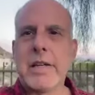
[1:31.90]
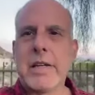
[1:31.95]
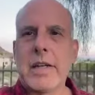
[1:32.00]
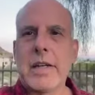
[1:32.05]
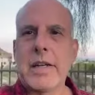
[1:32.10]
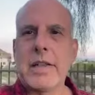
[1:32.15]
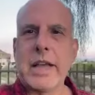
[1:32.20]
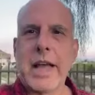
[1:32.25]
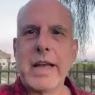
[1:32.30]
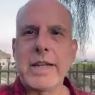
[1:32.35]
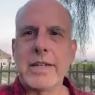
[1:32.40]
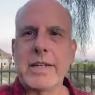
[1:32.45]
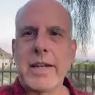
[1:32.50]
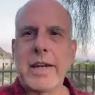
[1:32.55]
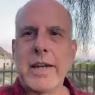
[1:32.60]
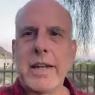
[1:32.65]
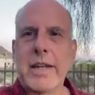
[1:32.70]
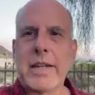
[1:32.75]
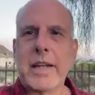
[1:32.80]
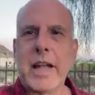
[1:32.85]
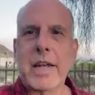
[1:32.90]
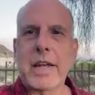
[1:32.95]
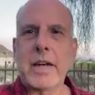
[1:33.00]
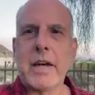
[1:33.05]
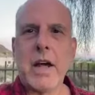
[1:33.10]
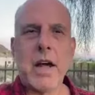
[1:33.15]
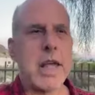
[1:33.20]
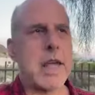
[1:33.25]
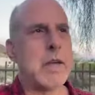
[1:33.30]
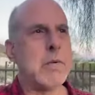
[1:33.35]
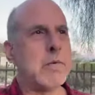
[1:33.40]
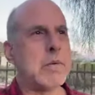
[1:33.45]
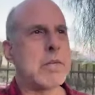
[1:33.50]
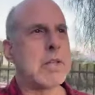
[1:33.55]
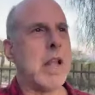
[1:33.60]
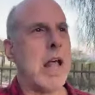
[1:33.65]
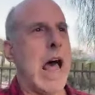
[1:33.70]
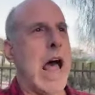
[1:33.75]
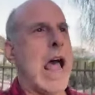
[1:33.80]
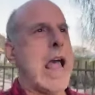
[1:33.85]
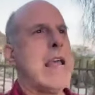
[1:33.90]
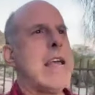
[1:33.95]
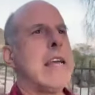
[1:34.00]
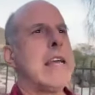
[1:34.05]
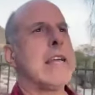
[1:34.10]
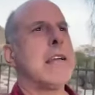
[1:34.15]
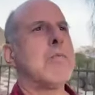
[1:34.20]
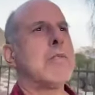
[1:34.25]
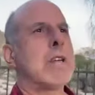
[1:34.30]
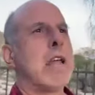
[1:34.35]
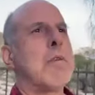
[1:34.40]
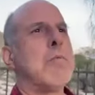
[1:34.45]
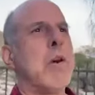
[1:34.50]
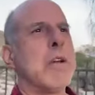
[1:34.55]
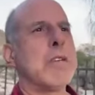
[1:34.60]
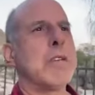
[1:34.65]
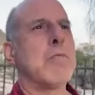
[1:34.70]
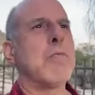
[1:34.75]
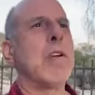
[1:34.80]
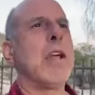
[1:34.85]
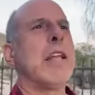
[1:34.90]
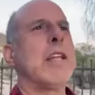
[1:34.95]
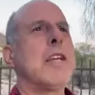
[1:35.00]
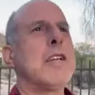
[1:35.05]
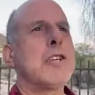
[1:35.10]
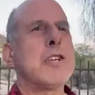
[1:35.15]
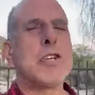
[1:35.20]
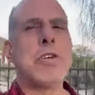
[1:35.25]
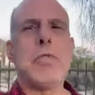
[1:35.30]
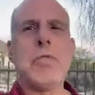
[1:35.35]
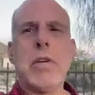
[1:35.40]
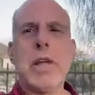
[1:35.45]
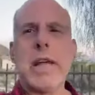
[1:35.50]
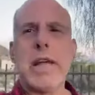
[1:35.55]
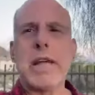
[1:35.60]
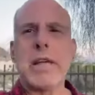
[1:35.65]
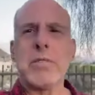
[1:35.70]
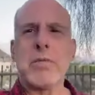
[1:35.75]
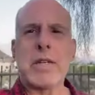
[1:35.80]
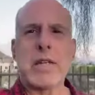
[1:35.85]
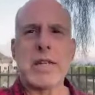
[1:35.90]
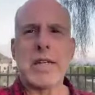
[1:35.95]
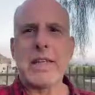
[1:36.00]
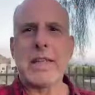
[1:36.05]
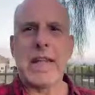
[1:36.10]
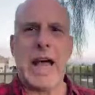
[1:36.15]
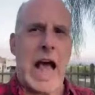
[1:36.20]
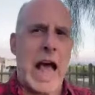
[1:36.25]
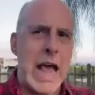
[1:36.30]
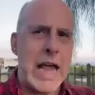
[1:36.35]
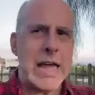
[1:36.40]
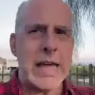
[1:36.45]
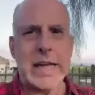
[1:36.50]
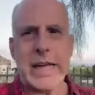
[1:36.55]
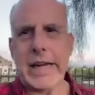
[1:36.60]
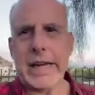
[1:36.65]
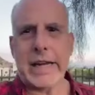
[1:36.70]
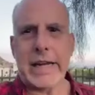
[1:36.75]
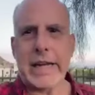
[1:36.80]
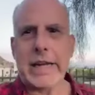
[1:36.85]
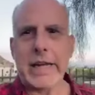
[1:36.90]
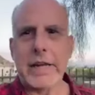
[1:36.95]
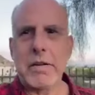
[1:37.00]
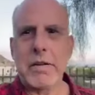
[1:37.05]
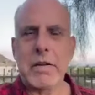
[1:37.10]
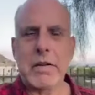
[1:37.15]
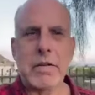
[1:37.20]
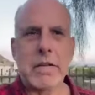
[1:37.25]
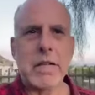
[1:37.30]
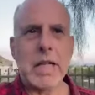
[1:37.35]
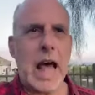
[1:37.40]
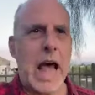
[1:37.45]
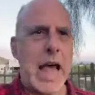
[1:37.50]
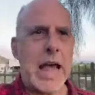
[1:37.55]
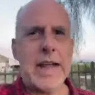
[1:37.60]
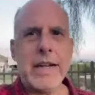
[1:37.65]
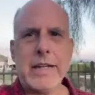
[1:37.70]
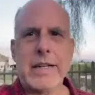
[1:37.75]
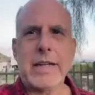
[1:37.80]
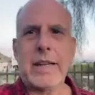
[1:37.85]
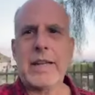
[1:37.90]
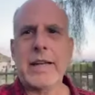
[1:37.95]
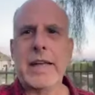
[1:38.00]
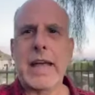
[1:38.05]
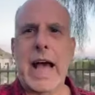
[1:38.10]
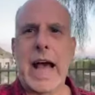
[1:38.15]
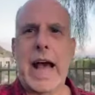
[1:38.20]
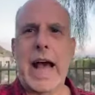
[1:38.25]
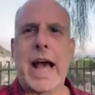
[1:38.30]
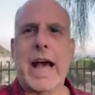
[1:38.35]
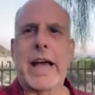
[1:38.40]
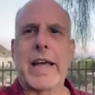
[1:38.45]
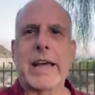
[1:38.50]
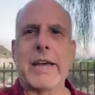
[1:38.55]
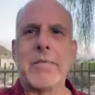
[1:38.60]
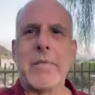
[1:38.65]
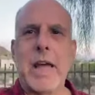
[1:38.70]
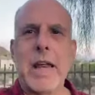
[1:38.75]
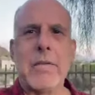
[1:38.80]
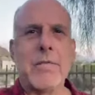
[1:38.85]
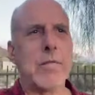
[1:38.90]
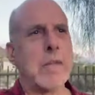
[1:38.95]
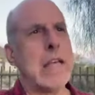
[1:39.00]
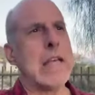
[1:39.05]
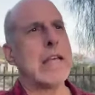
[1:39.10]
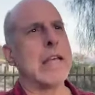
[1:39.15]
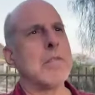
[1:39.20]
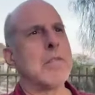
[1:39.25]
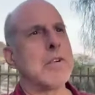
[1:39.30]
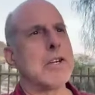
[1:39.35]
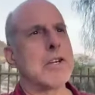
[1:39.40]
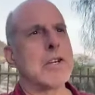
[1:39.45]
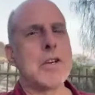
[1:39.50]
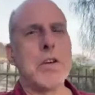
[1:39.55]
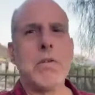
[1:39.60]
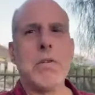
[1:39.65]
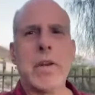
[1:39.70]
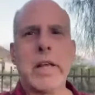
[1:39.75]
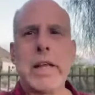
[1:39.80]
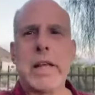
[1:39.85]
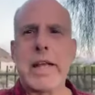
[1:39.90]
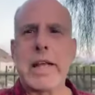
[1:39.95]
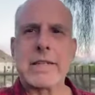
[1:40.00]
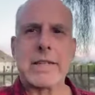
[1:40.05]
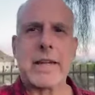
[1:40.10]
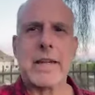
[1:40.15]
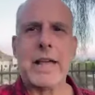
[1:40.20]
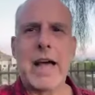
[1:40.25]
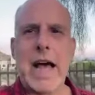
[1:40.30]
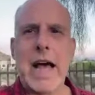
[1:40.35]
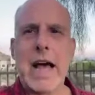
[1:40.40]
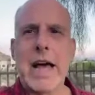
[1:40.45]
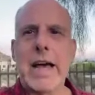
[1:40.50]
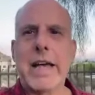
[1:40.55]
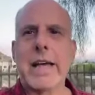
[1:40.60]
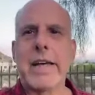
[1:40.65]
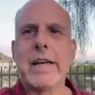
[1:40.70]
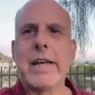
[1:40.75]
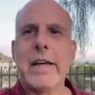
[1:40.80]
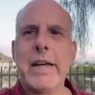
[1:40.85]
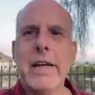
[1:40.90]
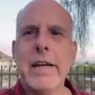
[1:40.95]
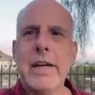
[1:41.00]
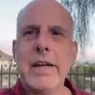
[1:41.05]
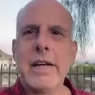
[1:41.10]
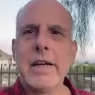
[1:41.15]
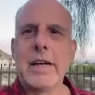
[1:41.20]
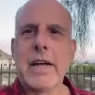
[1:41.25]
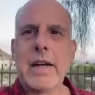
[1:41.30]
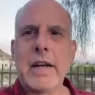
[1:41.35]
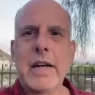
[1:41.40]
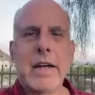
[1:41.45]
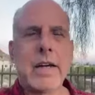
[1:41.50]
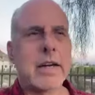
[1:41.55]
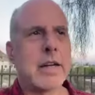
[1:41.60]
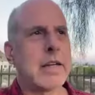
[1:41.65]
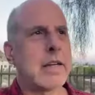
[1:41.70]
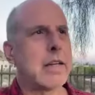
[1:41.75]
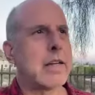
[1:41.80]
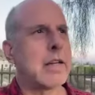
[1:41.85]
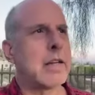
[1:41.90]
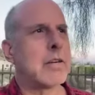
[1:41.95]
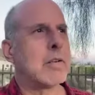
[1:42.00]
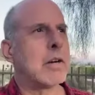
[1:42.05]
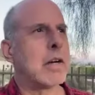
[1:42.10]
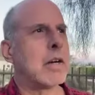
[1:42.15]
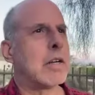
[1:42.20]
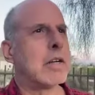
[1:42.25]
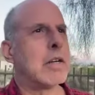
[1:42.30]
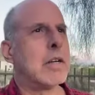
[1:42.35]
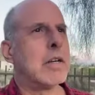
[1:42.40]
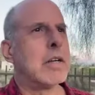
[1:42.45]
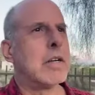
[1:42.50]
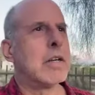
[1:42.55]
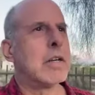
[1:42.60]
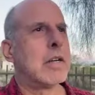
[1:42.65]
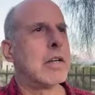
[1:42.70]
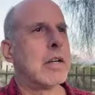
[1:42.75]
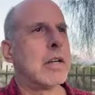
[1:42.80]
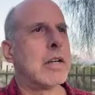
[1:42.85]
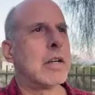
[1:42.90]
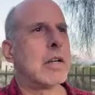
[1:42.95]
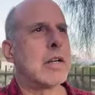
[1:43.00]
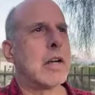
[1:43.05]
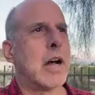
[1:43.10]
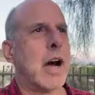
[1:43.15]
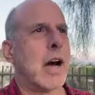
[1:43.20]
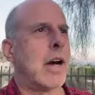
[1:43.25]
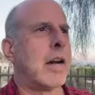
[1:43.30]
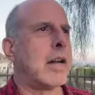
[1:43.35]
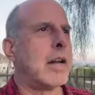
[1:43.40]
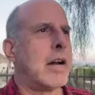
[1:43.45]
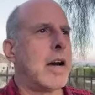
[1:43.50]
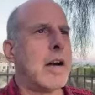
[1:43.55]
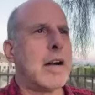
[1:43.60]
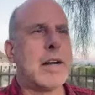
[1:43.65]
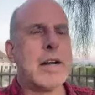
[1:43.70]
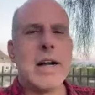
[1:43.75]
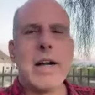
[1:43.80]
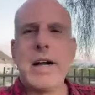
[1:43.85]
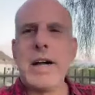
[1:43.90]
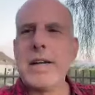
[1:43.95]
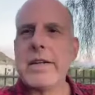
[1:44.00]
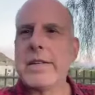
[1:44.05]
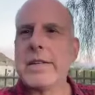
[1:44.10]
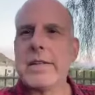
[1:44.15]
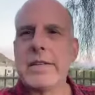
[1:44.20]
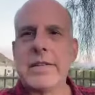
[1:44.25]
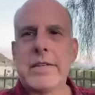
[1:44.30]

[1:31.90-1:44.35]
he lays it in like uh, he was lying. He was he wasn't really shooting. It was lying. He lied to the guy. It made him think he was shooting. That's a lie. Uh, you know, uh, uh on and on and on.